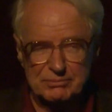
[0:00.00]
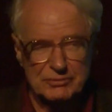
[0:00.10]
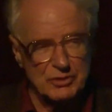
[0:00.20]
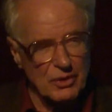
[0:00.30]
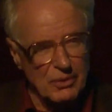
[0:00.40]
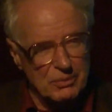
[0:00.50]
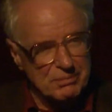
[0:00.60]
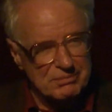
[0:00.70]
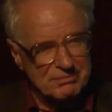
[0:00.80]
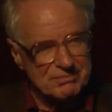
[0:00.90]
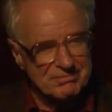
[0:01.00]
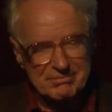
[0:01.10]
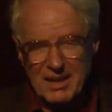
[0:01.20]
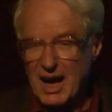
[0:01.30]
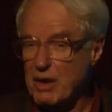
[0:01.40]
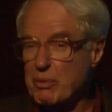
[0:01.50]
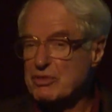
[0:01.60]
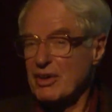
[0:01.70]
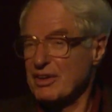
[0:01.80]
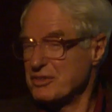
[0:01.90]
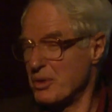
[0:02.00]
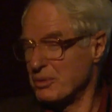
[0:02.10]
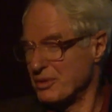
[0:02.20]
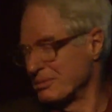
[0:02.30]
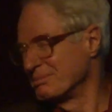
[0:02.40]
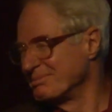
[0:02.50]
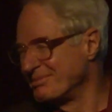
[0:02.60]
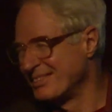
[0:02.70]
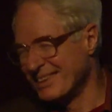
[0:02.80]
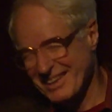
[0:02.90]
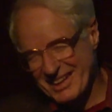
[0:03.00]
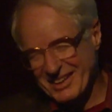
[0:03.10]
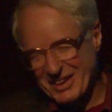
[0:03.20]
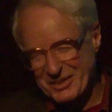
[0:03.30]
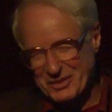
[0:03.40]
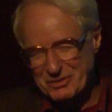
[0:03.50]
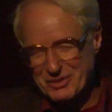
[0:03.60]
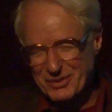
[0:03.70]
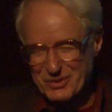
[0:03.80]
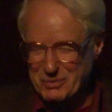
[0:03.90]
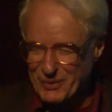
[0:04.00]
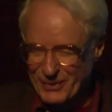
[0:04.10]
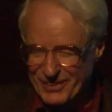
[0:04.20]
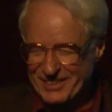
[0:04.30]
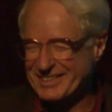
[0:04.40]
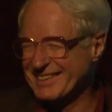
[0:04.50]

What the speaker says: So I wish I had known her, and I could have told you more.